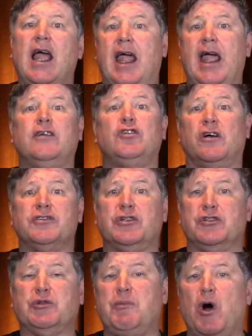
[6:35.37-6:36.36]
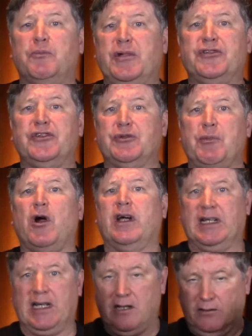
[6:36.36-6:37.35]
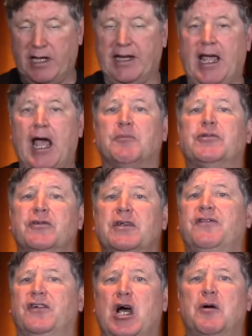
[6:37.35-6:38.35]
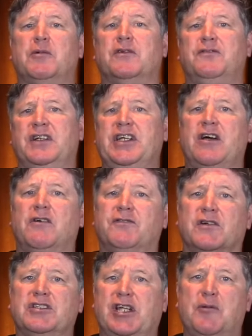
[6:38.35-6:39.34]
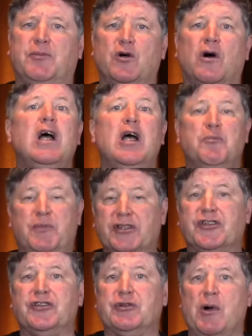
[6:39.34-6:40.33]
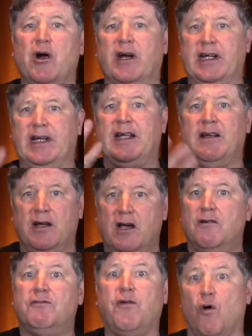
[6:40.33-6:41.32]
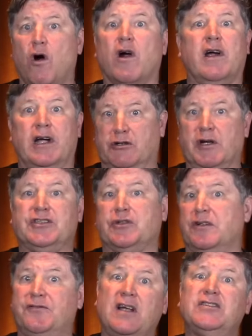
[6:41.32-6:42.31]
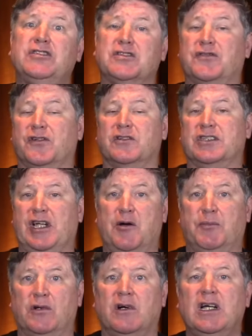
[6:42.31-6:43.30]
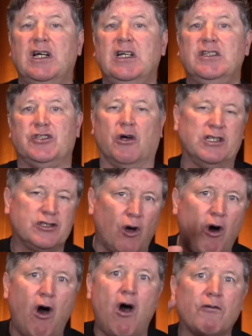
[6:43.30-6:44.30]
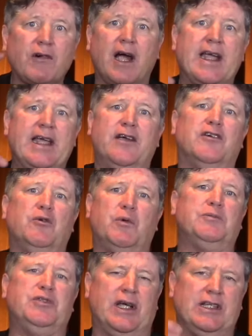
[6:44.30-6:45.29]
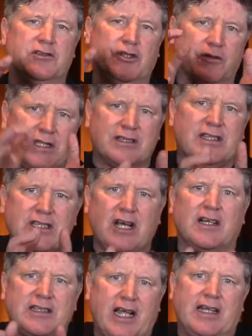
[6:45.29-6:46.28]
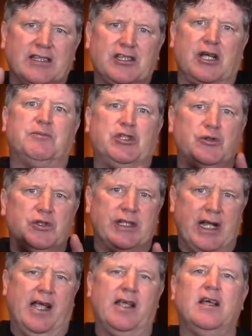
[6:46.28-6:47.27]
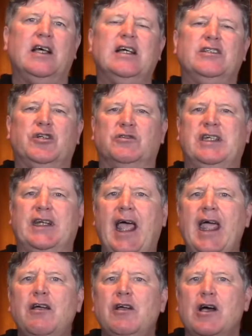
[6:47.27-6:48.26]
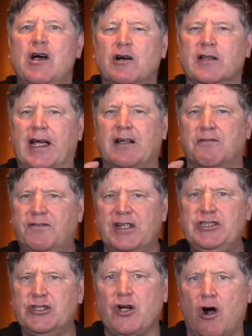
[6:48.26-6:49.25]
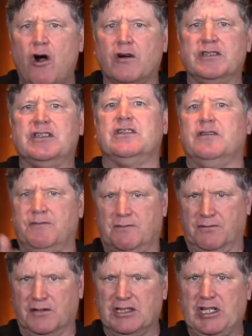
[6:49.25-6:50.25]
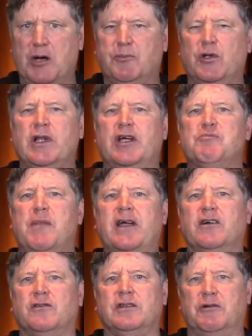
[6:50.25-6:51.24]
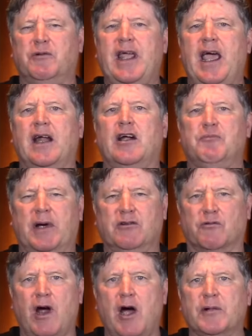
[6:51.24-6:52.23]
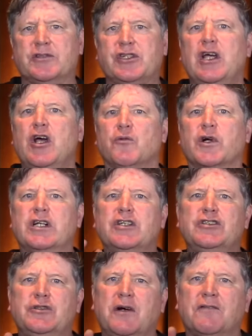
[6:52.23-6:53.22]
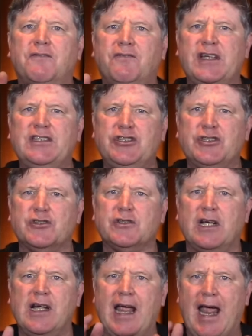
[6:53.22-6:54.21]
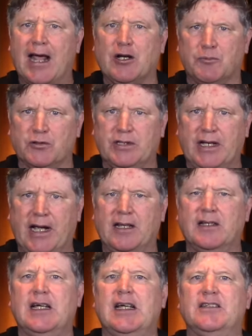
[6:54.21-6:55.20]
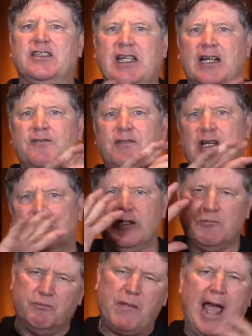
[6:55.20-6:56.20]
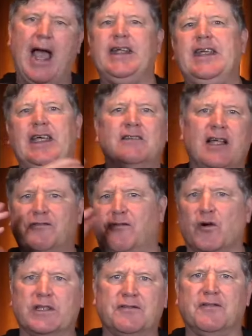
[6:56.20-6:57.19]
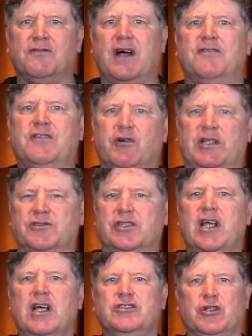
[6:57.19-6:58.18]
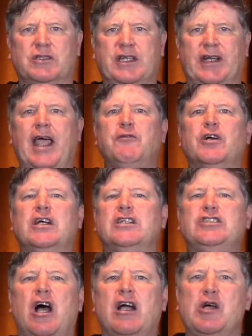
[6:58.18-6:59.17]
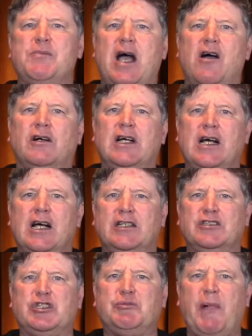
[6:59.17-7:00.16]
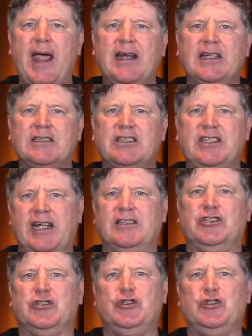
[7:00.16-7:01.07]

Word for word: And also small business marketing, like Absolutely Phenomenal Video, for example, business marketing for Aggressor Adventures, for example. So it's all right here on the website. So this is going to take us up to today. So today, like a featured artist, for example, like Michael that we had on, Michael Roberts, we're going to do a featured animal today instead of adding in like four different vibe critters. So today we're going to talk about Spanish Dancer